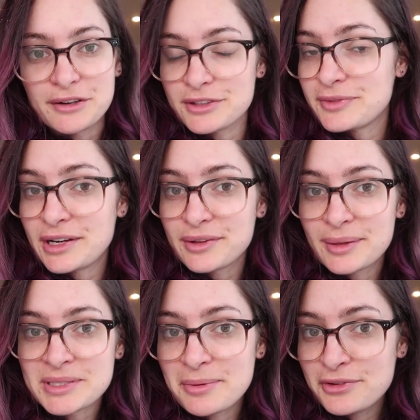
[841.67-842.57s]
Give this video a
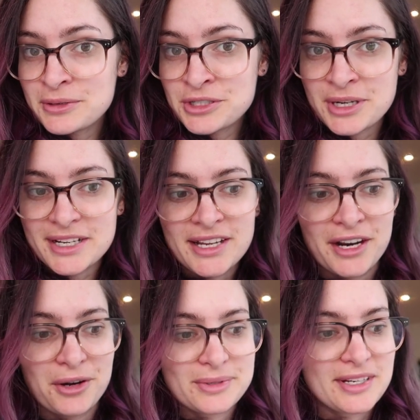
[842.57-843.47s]
thumbs up if you enjoyed it.
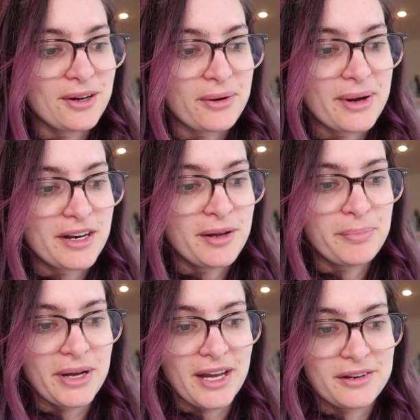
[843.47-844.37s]
I know it was a long one,
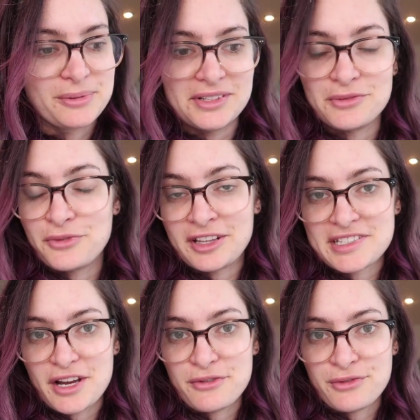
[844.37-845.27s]
but we did some fun
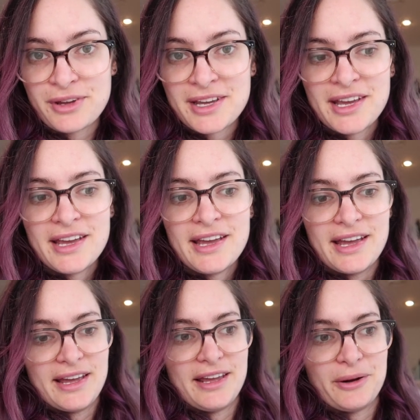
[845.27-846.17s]
stuff
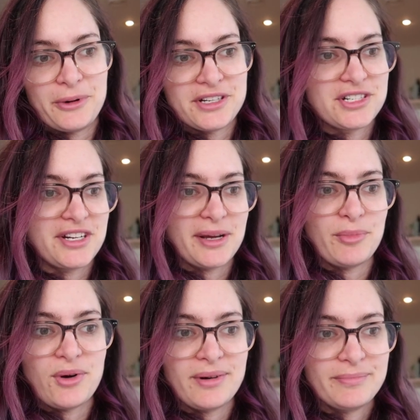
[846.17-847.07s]
and I wanted to share
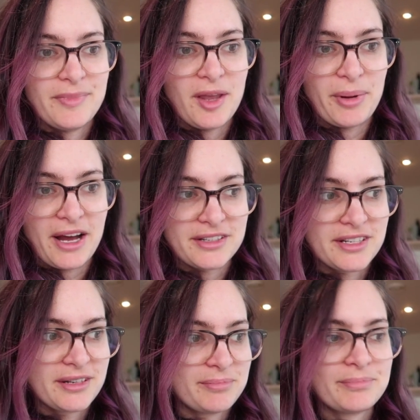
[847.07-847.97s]
more
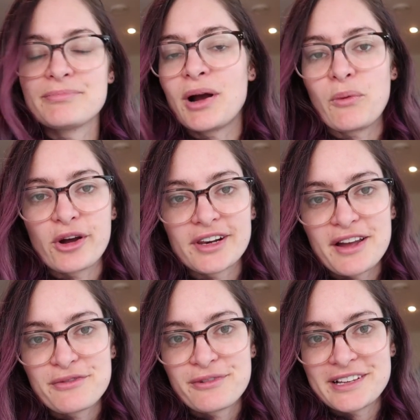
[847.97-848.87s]
about my work
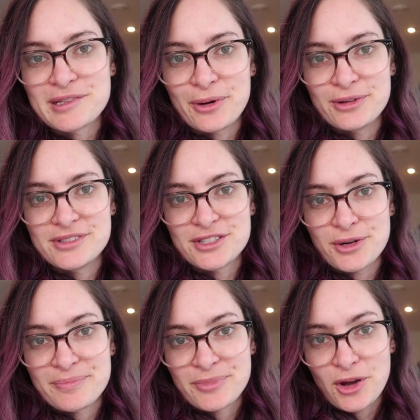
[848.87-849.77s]
life, I suppose.
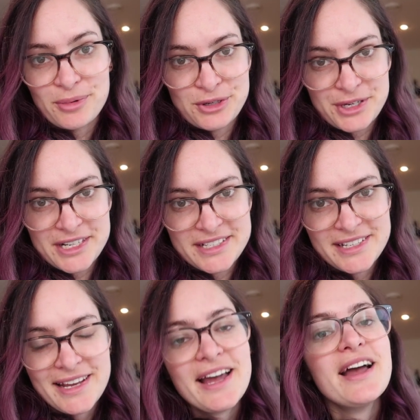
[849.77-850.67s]
So hope you enjoyed
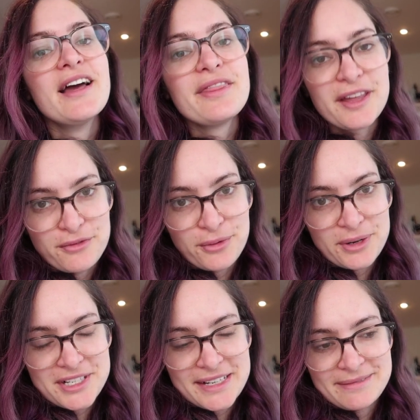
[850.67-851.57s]
it. Thank you for
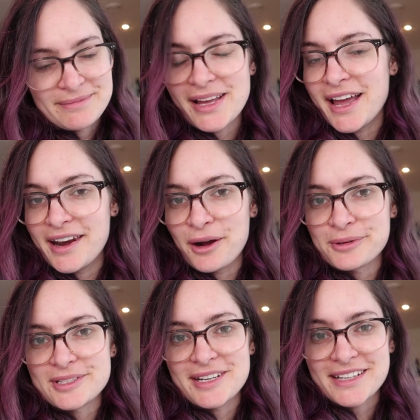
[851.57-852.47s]
watching and I
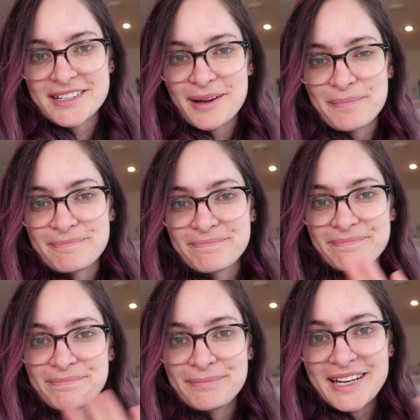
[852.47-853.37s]
will see you next time.
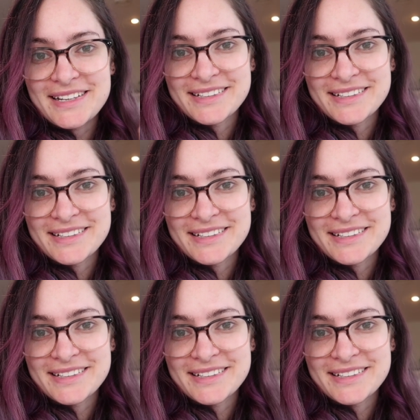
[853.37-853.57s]
Bye.